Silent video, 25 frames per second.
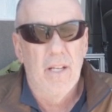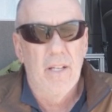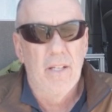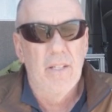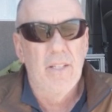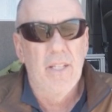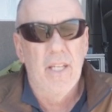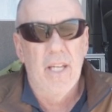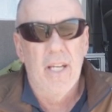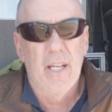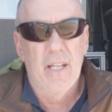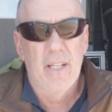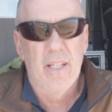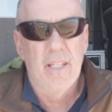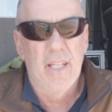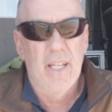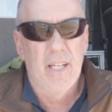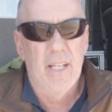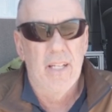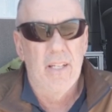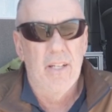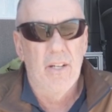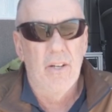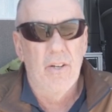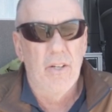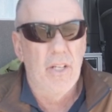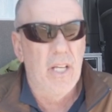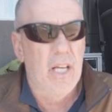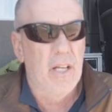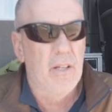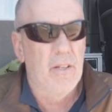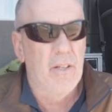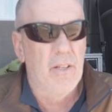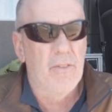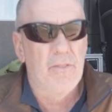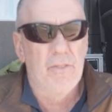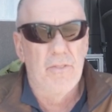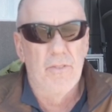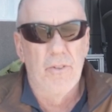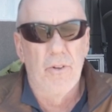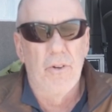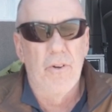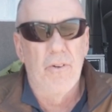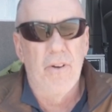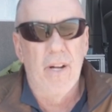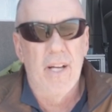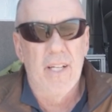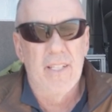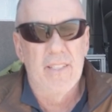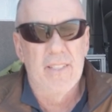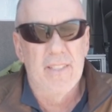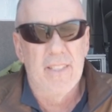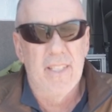Yeah. Oh, yeah, it's notarized.